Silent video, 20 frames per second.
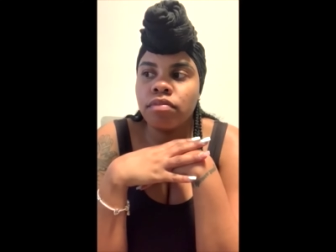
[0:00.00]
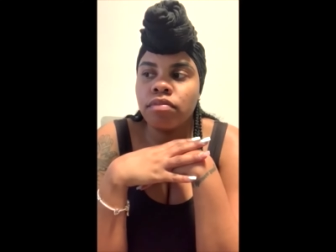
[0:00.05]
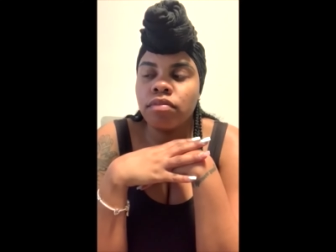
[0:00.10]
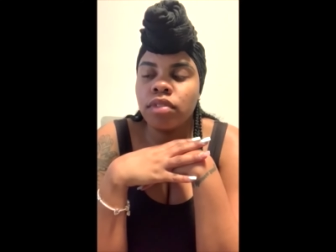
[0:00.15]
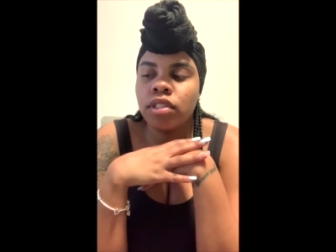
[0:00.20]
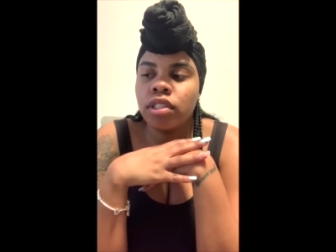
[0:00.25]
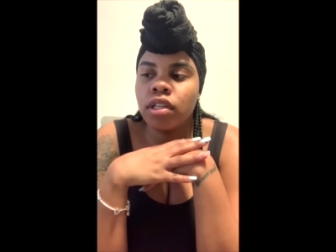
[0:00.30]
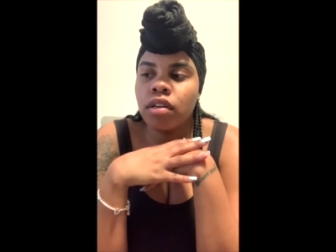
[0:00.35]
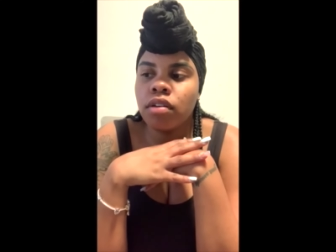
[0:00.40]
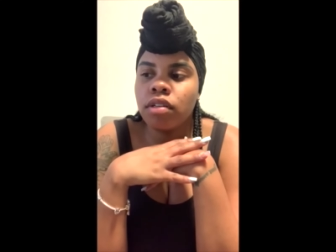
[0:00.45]

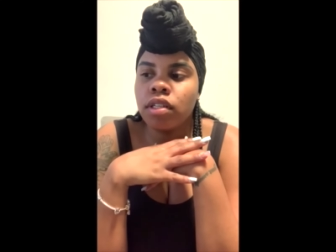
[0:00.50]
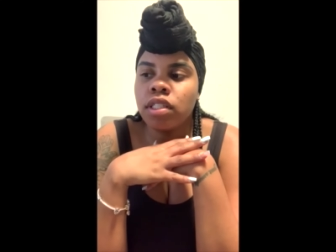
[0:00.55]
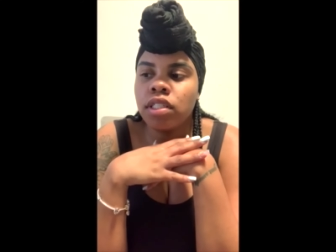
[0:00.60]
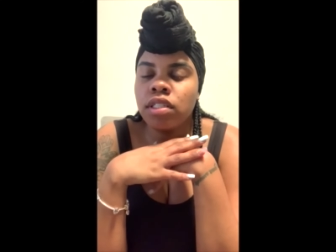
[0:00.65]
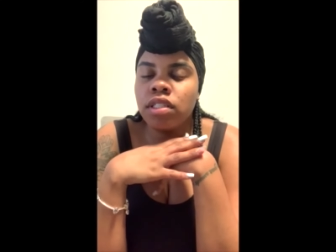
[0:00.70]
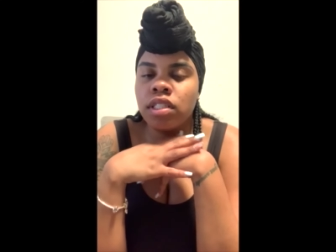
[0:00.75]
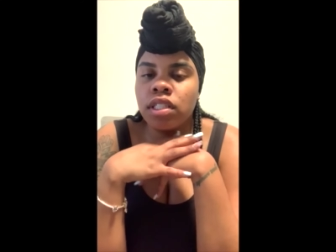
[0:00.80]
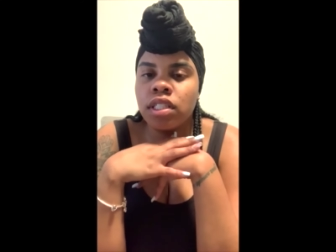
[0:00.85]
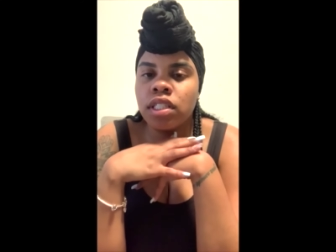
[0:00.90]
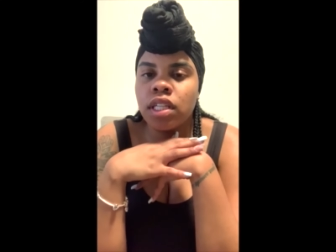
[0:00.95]
So
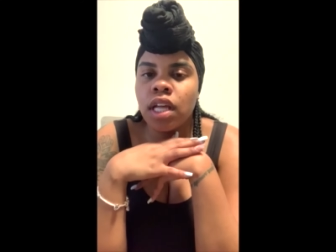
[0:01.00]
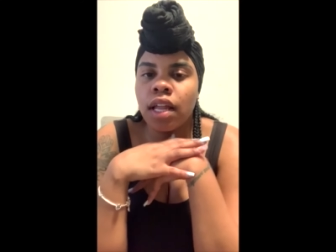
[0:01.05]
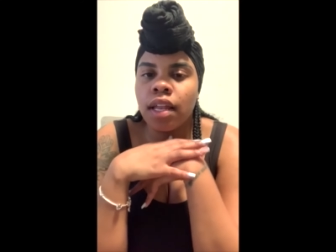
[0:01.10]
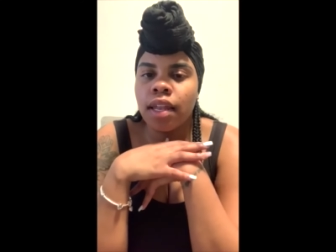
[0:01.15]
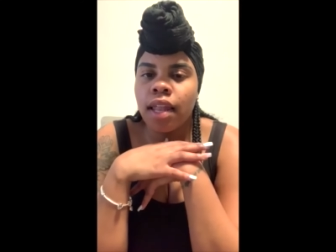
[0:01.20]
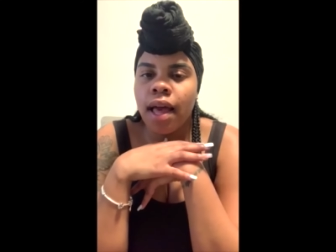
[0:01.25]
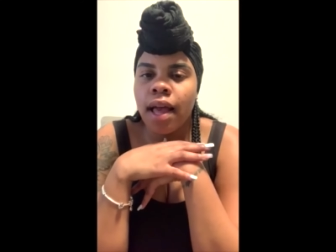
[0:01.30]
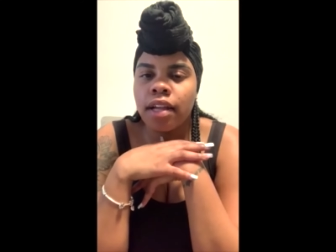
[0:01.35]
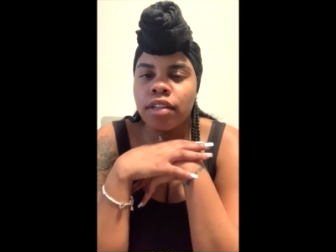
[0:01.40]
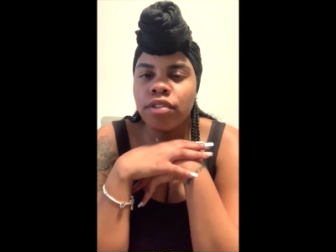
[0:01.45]
it's just a
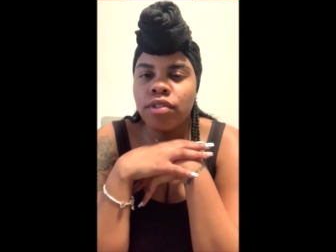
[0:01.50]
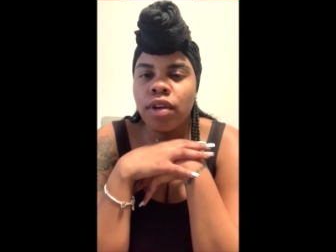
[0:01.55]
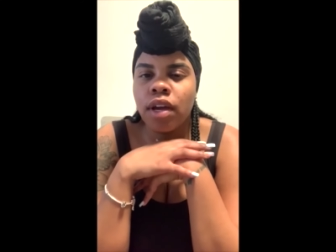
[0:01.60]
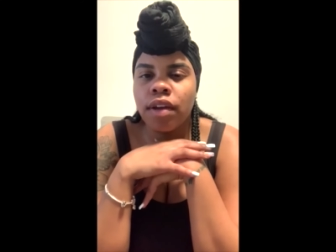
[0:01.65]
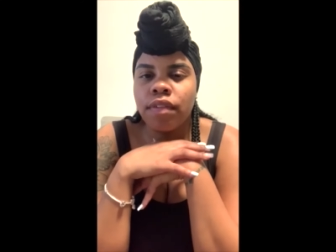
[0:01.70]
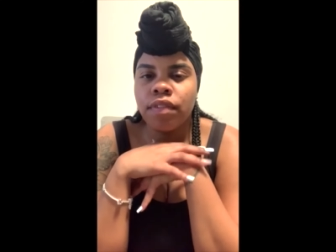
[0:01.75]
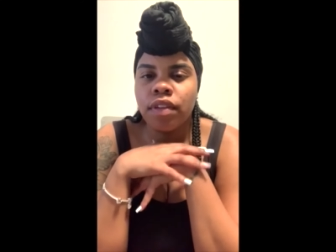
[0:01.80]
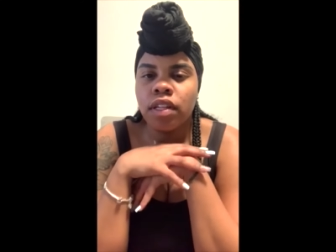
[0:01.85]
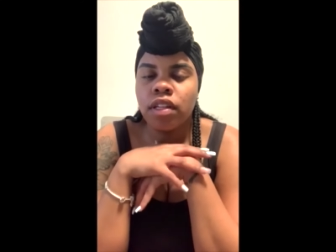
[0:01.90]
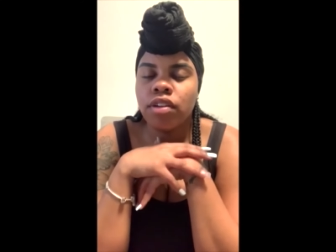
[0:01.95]
lot. You
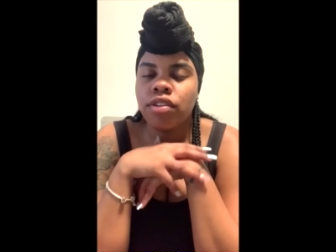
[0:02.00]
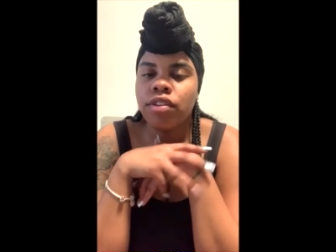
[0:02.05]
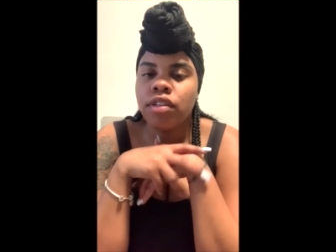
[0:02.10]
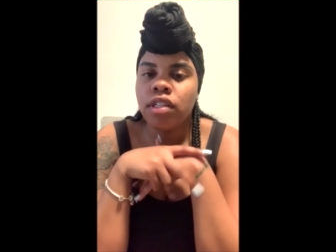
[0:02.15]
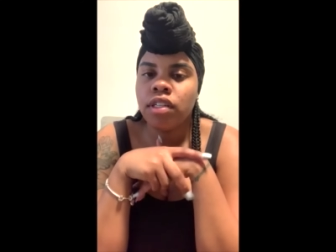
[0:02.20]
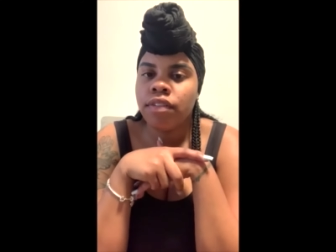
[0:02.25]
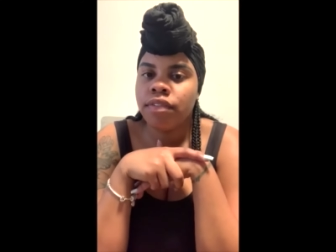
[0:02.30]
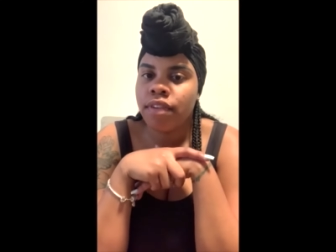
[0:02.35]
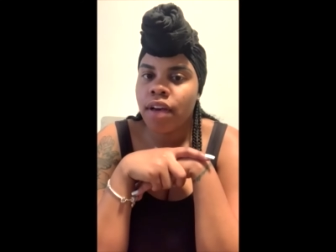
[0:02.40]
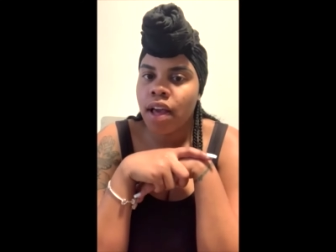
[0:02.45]
have to
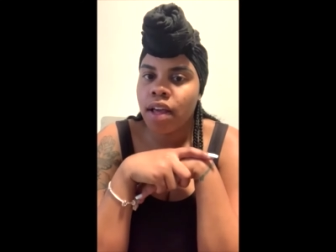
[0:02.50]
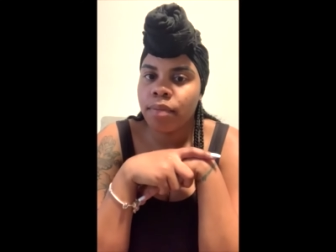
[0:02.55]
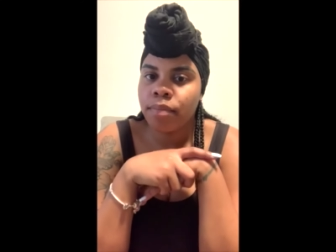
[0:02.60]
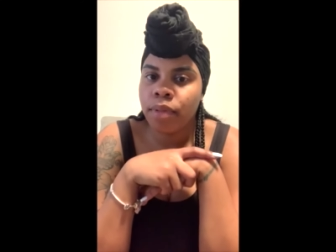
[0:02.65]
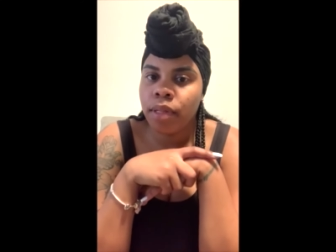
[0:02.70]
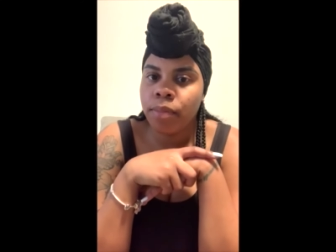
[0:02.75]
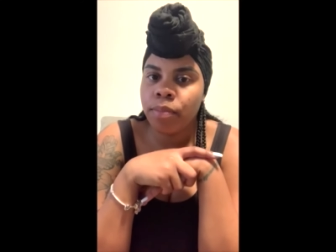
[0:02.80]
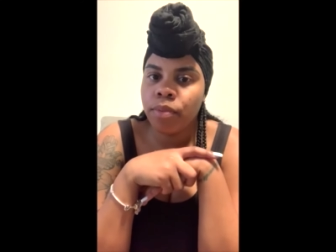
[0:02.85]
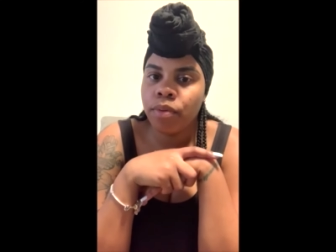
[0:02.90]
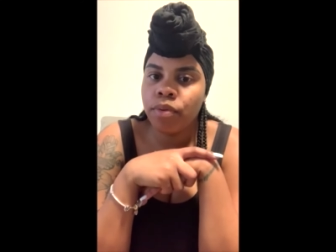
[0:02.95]
literally find
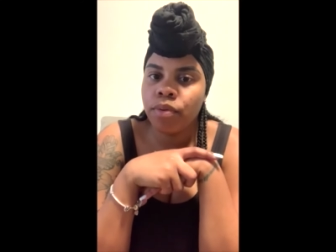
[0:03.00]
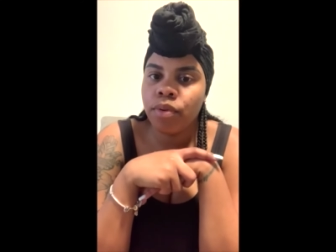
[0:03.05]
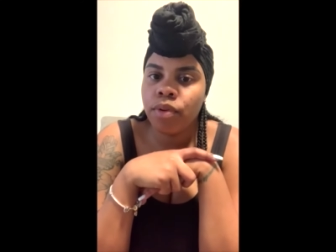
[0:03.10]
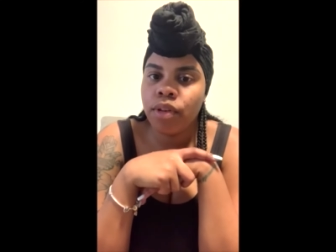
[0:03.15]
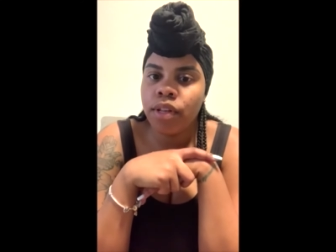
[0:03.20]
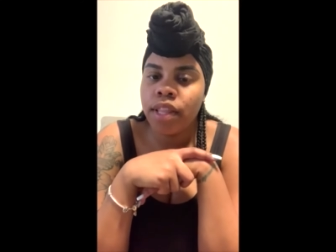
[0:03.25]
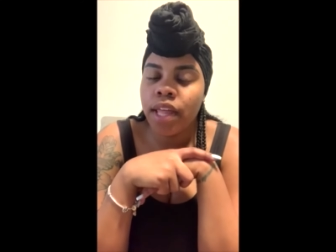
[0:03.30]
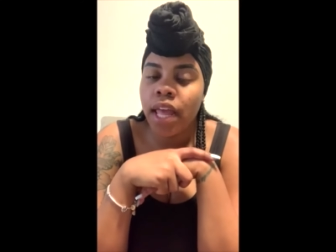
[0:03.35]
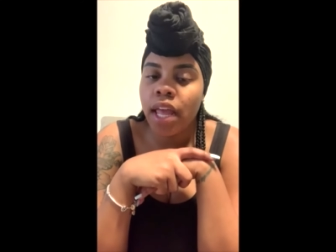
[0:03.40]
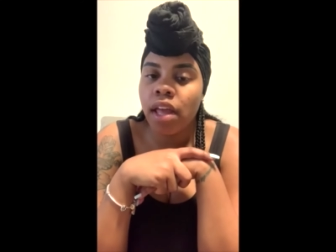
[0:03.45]
people
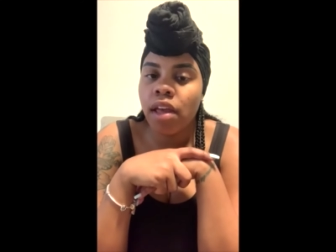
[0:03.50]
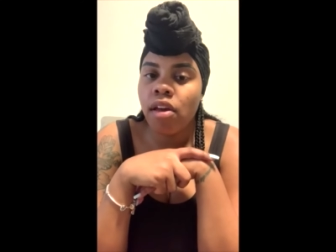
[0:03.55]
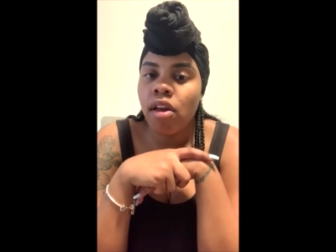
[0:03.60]
that